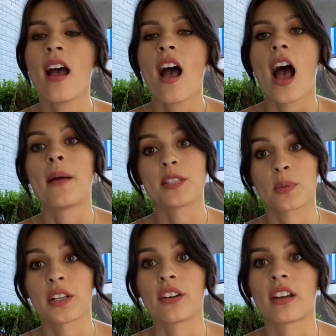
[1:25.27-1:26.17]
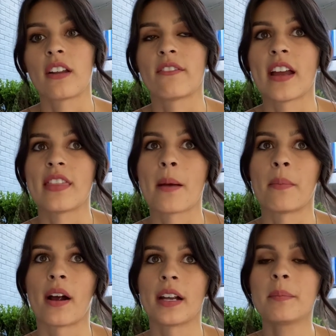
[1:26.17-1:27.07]
is where you're going to find that
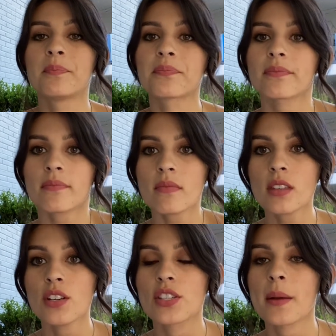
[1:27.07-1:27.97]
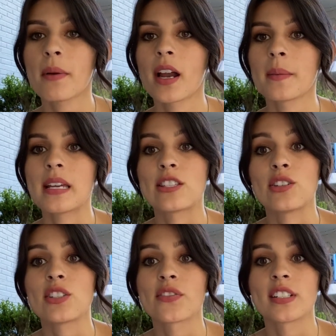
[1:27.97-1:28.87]
barb. So that barb is
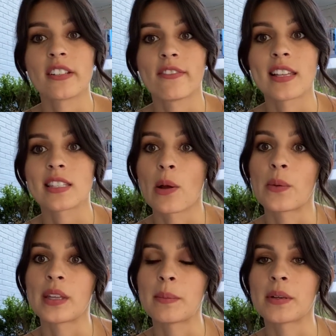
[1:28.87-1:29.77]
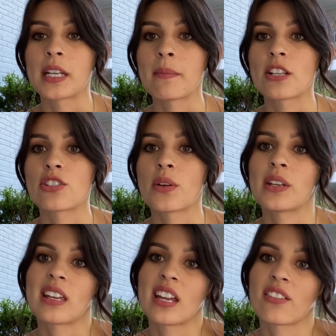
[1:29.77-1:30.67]
used for defense only, pretty much, so you
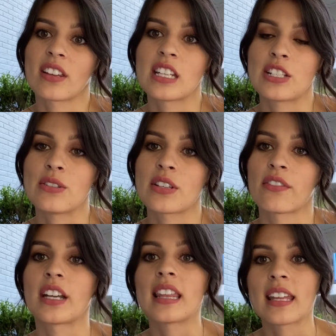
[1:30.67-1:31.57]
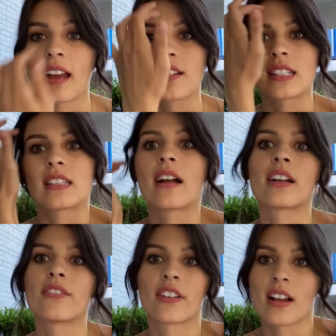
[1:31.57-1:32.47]
can't really use it for anything else. It's not
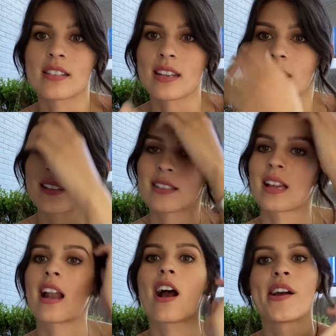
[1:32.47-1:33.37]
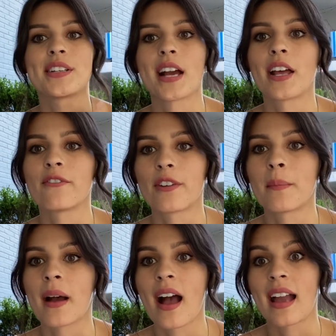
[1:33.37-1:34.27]
good for hunting because it's kind of hard to hunt from
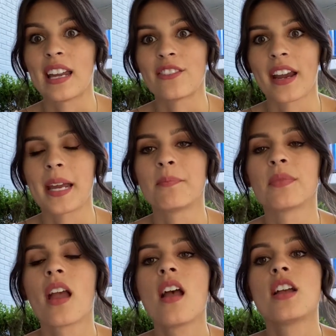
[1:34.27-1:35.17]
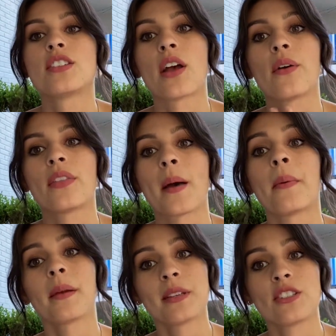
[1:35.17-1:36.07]
behind, right? So that
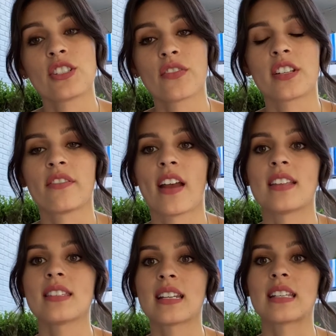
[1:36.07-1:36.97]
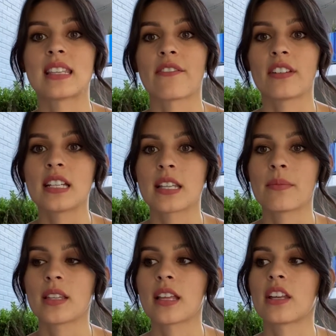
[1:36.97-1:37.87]
barb is used for defense, and it's definitely
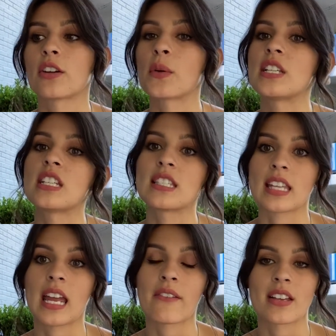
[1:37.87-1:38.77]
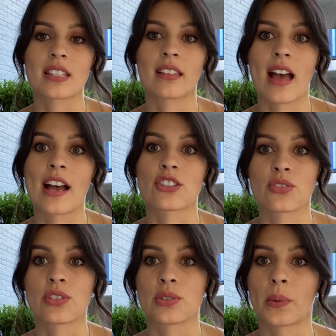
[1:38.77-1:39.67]
something that they're going to save as a last
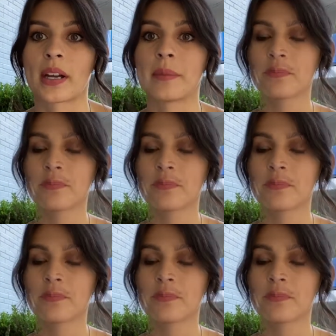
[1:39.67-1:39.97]
resort.